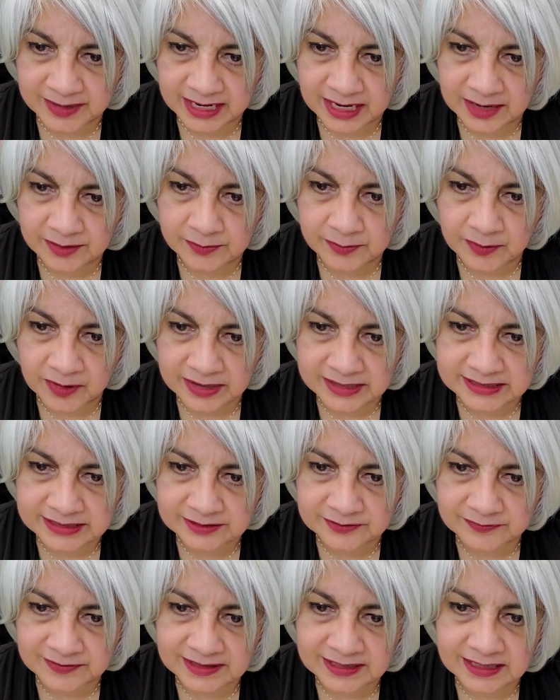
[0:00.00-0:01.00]
but I want
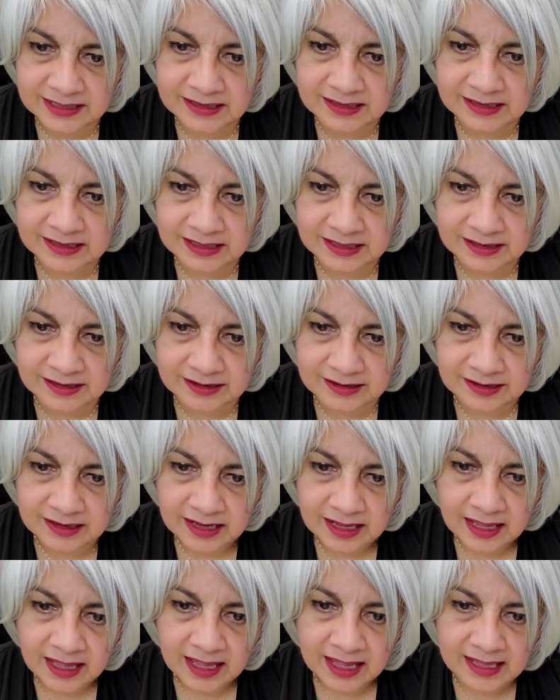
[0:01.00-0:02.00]
it within a year,
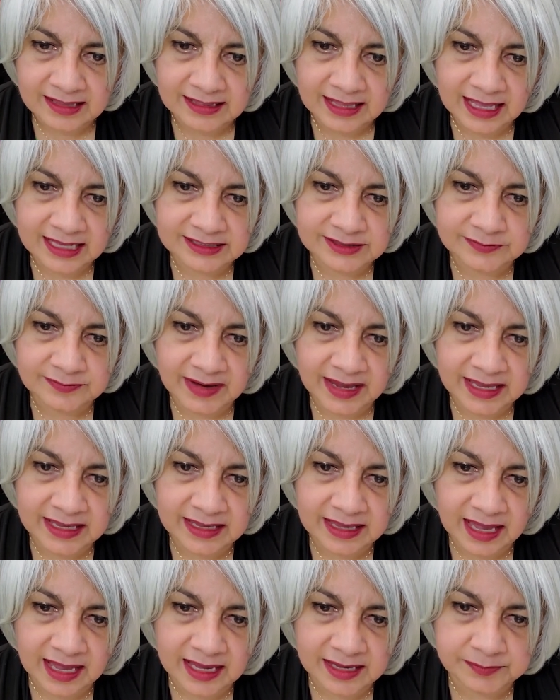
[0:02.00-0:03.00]
and that's
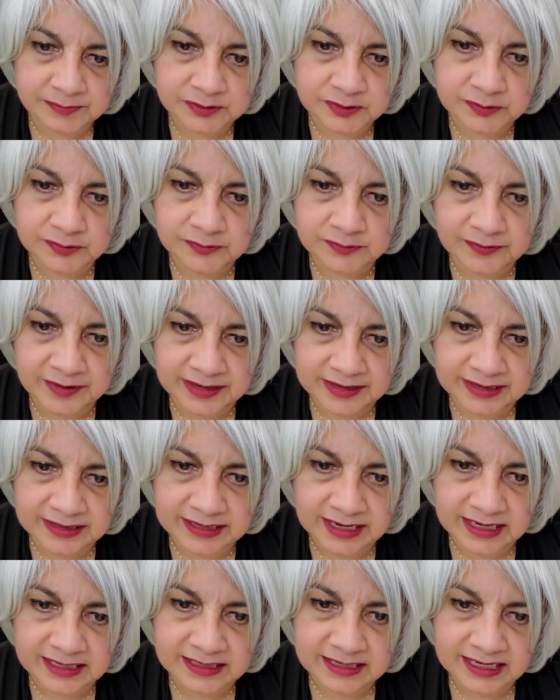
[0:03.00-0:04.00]
why I'm too worried
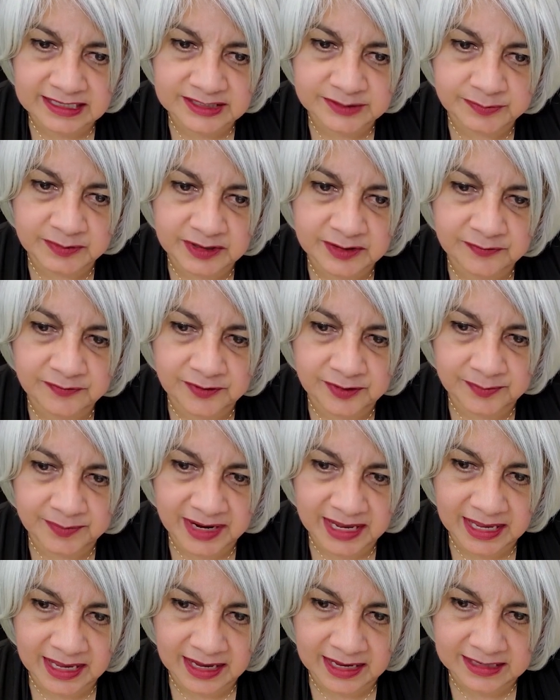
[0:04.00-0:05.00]
and desperate for
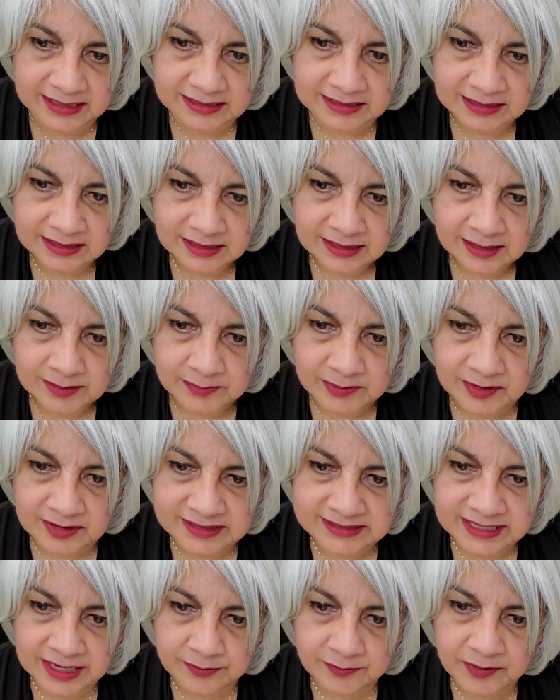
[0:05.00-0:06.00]
my height,
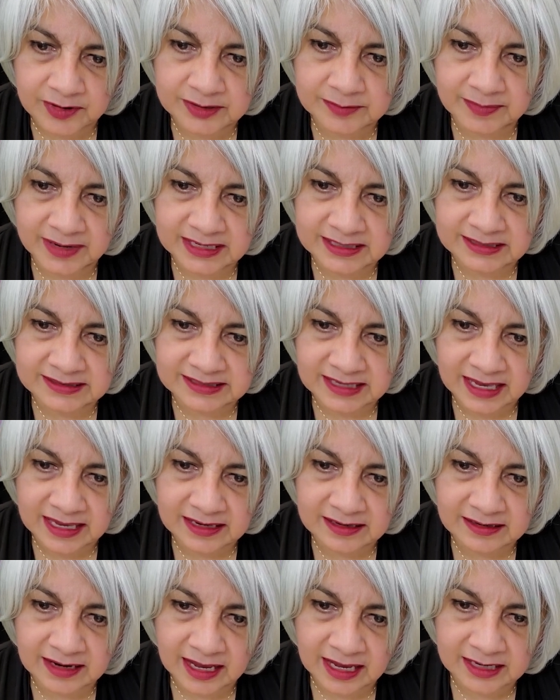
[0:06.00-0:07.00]
because I want my
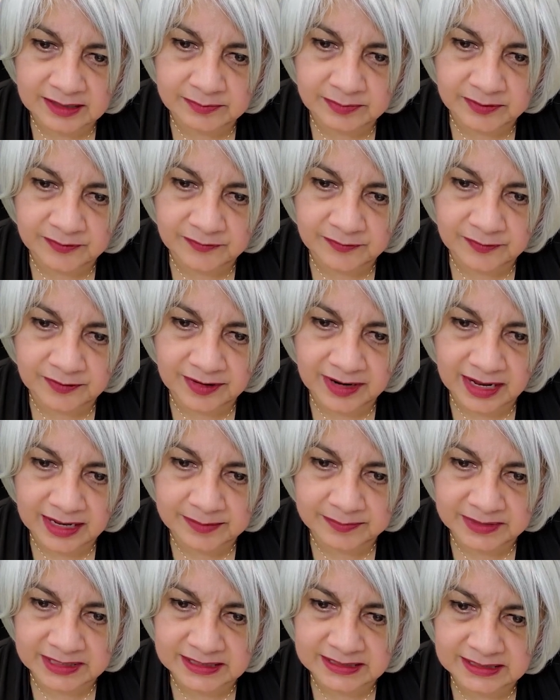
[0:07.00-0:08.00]
desired height before I
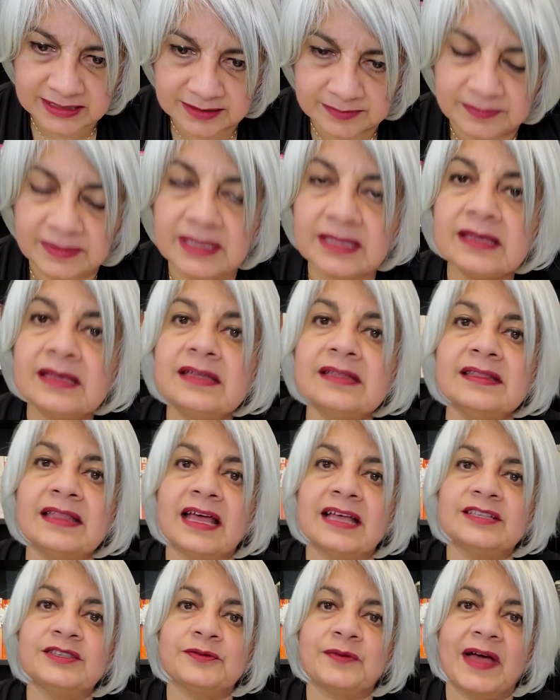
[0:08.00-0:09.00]
meet him.
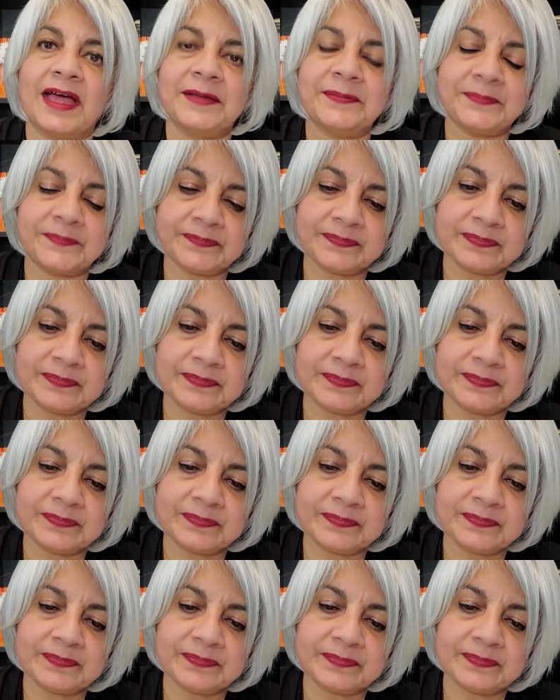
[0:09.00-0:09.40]
That's why.